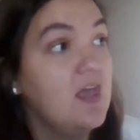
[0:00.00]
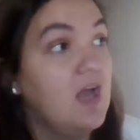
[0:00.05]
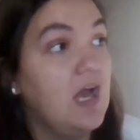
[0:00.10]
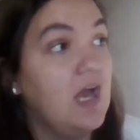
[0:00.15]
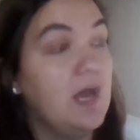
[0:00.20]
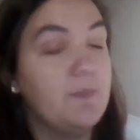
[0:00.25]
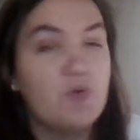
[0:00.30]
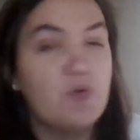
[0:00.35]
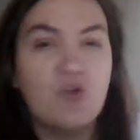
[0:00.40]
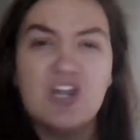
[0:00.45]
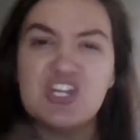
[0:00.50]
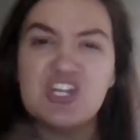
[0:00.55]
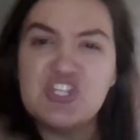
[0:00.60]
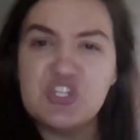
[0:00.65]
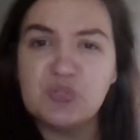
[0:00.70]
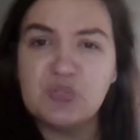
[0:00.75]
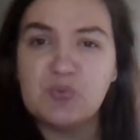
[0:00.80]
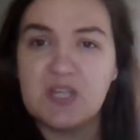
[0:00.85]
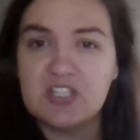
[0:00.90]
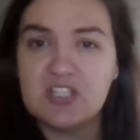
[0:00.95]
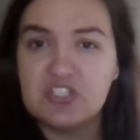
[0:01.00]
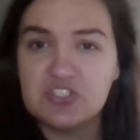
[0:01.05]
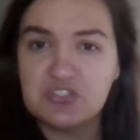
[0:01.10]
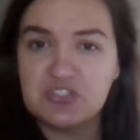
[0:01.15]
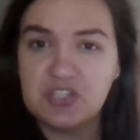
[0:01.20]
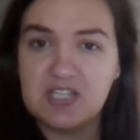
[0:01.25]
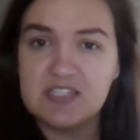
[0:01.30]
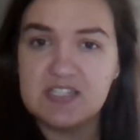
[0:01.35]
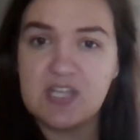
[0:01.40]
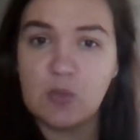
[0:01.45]
or a new
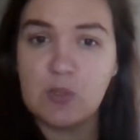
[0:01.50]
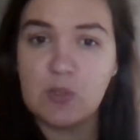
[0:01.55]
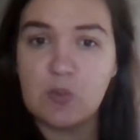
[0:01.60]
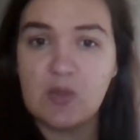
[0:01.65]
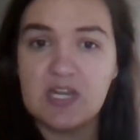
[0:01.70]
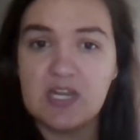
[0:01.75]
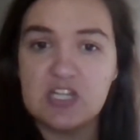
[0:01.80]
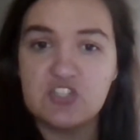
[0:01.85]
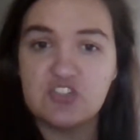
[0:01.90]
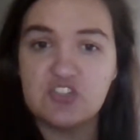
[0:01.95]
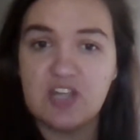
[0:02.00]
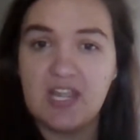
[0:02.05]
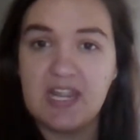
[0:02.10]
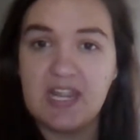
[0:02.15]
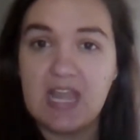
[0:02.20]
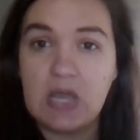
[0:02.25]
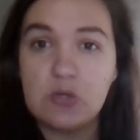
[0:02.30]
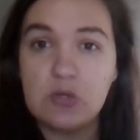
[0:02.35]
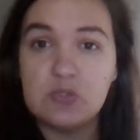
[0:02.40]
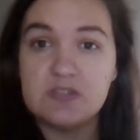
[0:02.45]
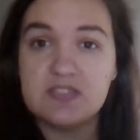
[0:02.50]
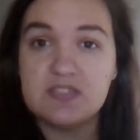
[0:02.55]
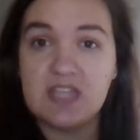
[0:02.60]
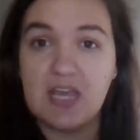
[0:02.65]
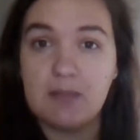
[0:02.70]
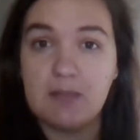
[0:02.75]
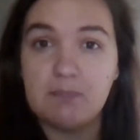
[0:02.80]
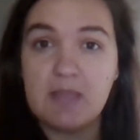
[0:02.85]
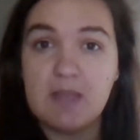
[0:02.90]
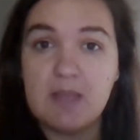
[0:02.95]
restaurant that we want to try out
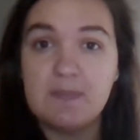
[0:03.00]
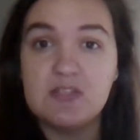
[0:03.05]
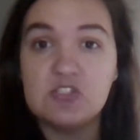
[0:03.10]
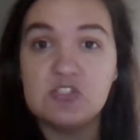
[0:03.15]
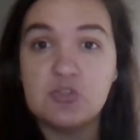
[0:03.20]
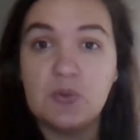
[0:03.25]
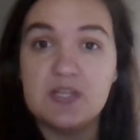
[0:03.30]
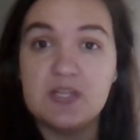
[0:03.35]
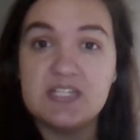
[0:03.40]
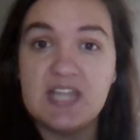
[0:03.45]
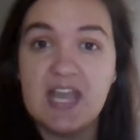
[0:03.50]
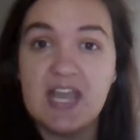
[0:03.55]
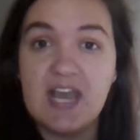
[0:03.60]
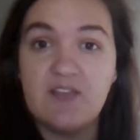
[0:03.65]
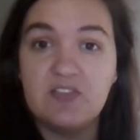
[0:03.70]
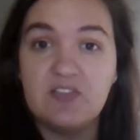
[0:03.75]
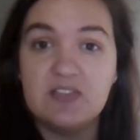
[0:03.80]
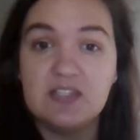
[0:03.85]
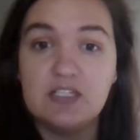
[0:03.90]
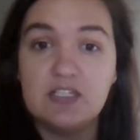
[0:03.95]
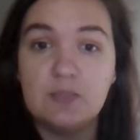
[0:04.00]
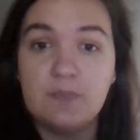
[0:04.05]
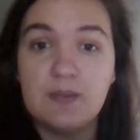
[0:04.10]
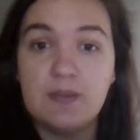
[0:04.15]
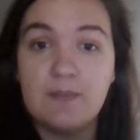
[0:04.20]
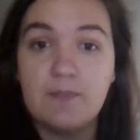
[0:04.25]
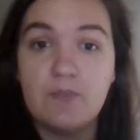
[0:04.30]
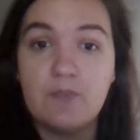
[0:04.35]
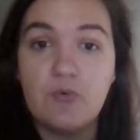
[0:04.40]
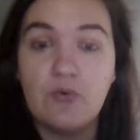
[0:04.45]
that maybe is going to have a little
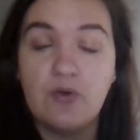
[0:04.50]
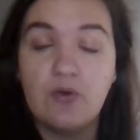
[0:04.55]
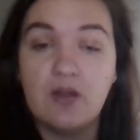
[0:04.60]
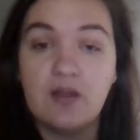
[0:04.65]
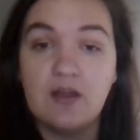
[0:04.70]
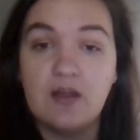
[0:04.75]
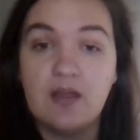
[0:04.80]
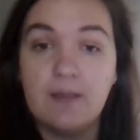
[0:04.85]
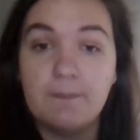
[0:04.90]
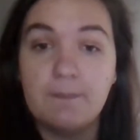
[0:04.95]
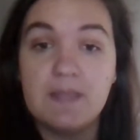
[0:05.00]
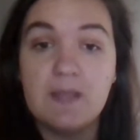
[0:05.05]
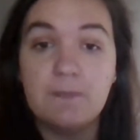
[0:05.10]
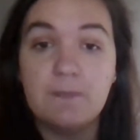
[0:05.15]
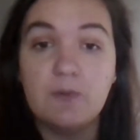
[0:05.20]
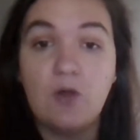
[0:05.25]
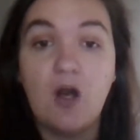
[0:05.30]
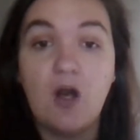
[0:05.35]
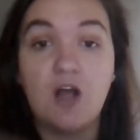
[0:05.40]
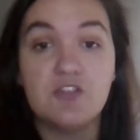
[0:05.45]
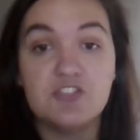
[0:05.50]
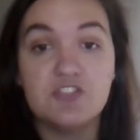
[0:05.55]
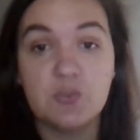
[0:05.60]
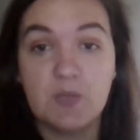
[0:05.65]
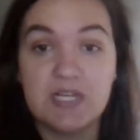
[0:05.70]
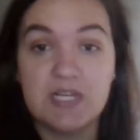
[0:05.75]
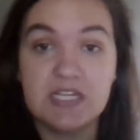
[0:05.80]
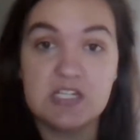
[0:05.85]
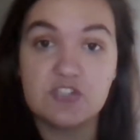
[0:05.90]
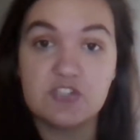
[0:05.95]
bit more people also
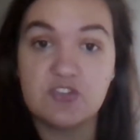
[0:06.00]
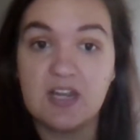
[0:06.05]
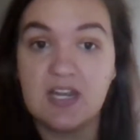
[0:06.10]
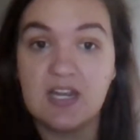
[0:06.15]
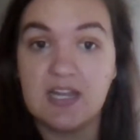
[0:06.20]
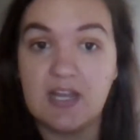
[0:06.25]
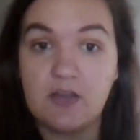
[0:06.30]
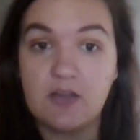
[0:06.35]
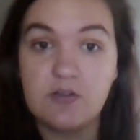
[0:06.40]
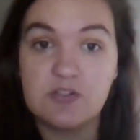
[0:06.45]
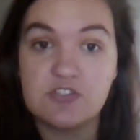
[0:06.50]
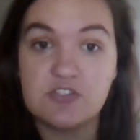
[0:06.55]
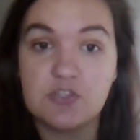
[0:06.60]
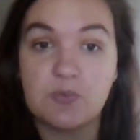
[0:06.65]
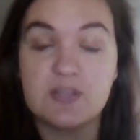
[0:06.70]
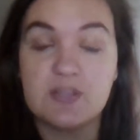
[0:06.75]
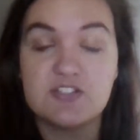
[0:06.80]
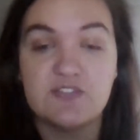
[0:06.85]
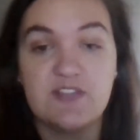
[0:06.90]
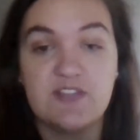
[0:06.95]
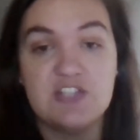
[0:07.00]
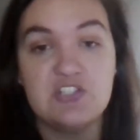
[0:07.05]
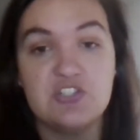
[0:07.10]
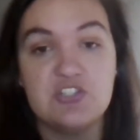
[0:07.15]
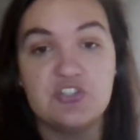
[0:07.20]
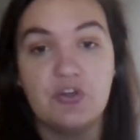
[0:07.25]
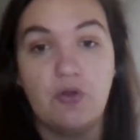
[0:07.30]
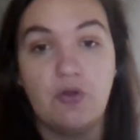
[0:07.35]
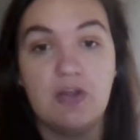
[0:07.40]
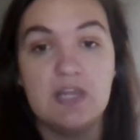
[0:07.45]
wanting to try it out, and so
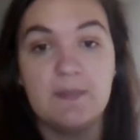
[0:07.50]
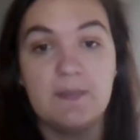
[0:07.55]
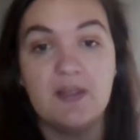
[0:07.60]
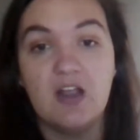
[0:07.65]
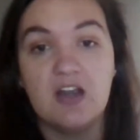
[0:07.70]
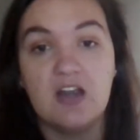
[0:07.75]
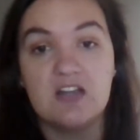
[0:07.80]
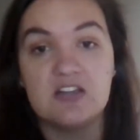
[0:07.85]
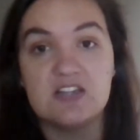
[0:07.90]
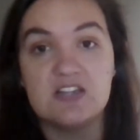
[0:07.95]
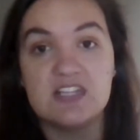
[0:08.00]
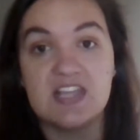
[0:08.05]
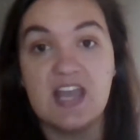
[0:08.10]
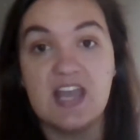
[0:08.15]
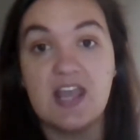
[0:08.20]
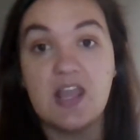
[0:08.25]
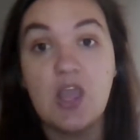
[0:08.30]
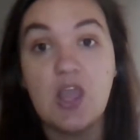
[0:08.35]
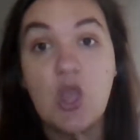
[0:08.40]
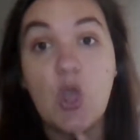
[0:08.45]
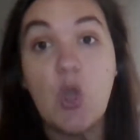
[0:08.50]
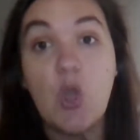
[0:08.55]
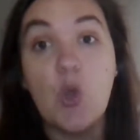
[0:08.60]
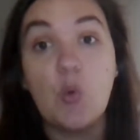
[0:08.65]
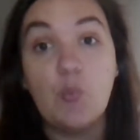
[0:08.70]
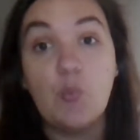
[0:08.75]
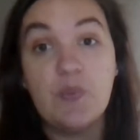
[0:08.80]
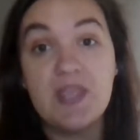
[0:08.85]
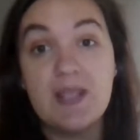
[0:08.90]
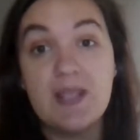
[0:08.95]
reservations are going to be harder to get,
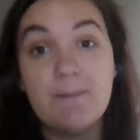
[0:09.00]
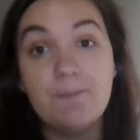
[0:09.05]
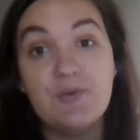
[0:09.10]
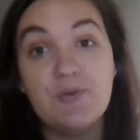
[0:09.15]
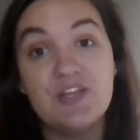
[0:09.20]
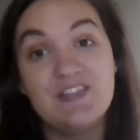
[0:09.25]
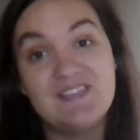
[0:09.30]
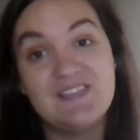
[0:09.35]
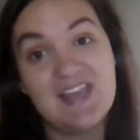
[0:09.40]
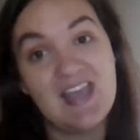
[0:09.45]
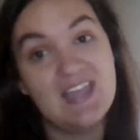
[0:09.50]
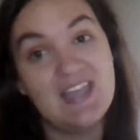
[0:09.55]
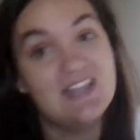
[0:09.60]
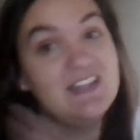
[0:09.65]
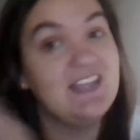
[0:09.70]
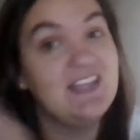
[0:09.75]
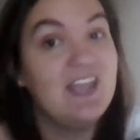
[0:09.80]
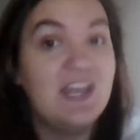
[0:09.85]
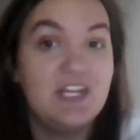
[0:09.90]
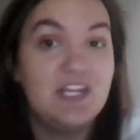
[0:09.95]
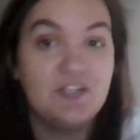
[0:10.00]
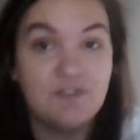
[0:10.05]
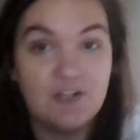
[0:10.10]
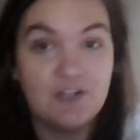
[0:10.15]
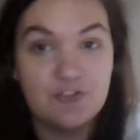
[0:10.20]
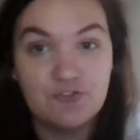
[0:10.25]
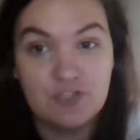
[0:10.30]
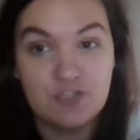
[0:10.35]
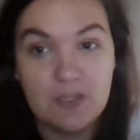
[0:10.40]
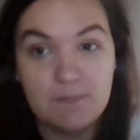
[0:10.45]
we put that in the end of
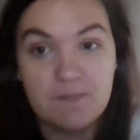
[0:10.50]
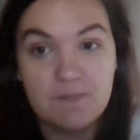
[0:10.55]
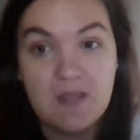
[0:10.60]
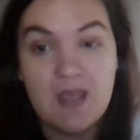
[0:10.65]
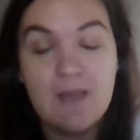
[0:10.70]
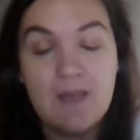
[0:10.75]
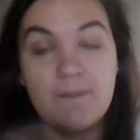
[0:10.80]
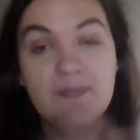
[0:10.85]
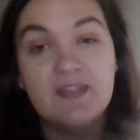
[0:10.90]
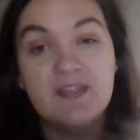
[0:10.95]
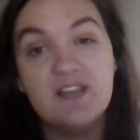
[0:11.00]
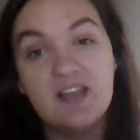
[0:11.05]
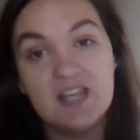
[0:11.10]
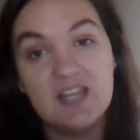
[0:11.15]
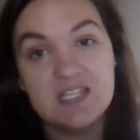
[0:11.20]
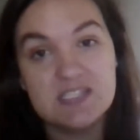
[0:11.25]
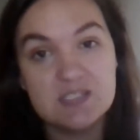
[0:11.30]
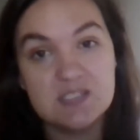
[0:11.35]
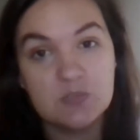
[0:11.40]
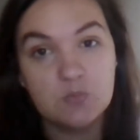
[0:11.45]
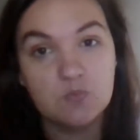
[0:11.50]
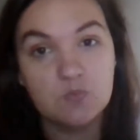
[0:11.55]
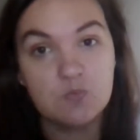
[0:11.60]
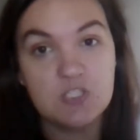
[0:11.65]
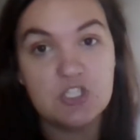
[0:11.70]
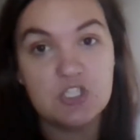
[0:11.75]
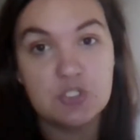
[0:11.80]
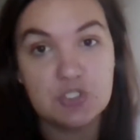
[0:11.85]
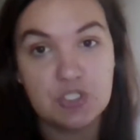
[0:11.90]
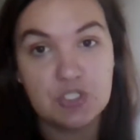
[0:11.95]
our trip because
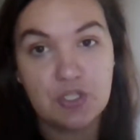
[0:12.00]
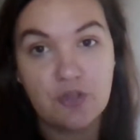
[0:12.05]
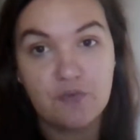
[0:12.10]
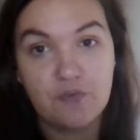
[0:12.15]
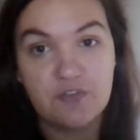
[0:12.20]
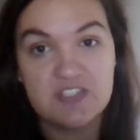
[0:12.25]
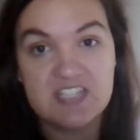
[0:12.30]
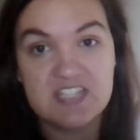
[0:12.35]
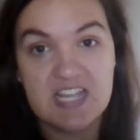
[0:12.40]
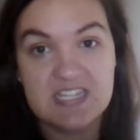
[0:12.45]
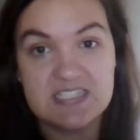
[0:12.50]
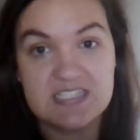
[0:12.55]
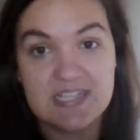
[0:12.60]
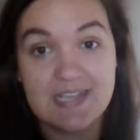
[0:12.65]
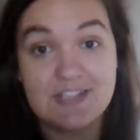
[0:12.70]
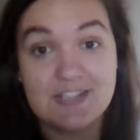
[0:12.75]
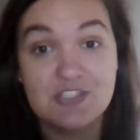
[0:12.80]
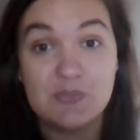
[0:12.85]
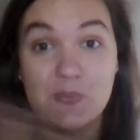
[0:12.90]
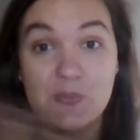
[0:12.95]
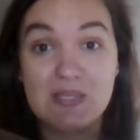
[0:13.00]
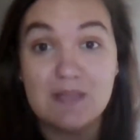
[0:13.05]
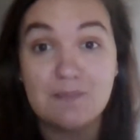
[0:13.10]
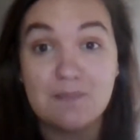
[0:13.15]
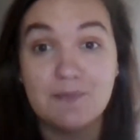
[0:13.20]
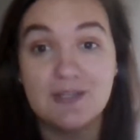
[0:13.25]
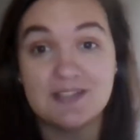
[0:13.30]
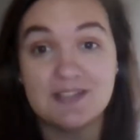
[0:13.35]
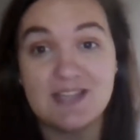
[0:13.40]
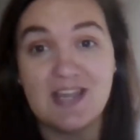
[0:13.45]
we usually go for 10 days, so we can
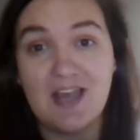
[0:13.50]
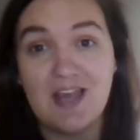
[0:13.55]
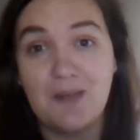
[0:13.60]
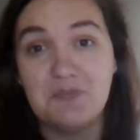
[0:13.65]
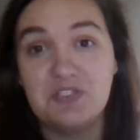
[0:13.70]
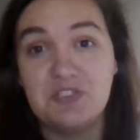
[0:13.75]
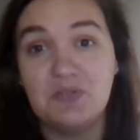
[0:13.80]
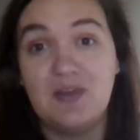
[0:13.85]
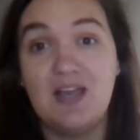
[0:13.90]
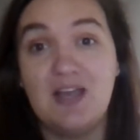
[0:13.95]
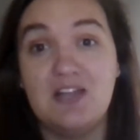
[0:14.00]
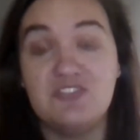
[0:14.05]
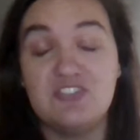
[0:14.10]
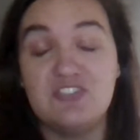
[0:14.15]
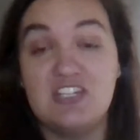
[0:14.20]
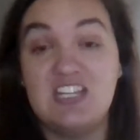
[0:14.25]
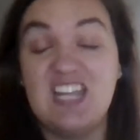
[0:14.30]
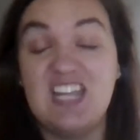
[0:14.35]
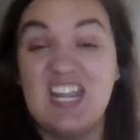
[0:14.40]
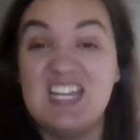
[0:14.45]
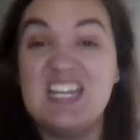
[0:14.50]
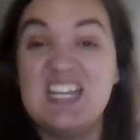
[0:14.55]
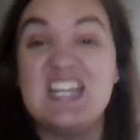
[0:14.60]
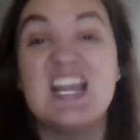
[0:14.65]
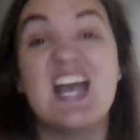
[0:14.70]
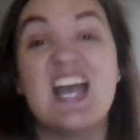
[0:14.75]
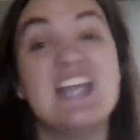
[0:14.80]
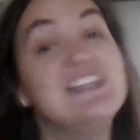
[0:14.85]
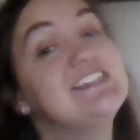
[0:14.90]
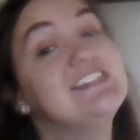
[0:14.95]
book that up to
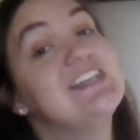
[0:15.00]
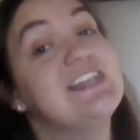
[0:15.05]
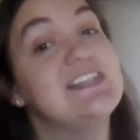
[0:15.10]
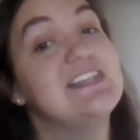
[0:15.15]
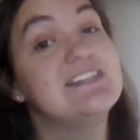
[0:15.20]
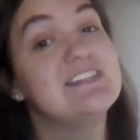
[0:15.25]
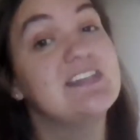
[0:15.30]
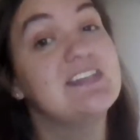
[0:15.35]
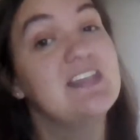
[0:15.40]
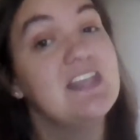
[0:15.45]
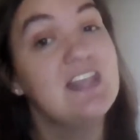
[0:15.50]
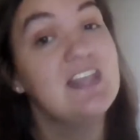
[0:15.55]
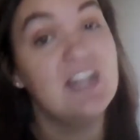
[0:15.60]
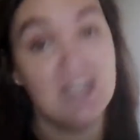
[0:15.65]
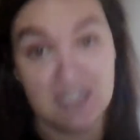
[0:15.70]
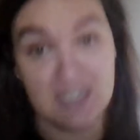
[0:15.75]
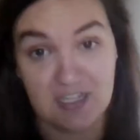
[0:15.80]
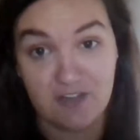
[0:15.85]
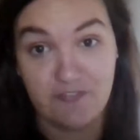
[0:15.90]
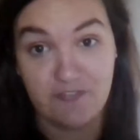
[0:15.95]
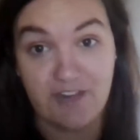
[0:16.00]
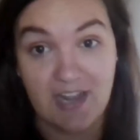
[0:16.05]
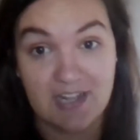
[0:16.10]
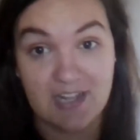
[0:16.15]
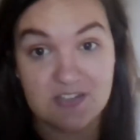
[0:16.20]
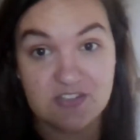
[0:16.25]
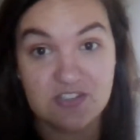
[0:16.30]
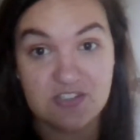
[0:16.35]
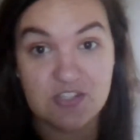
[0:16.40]
189 days in advance.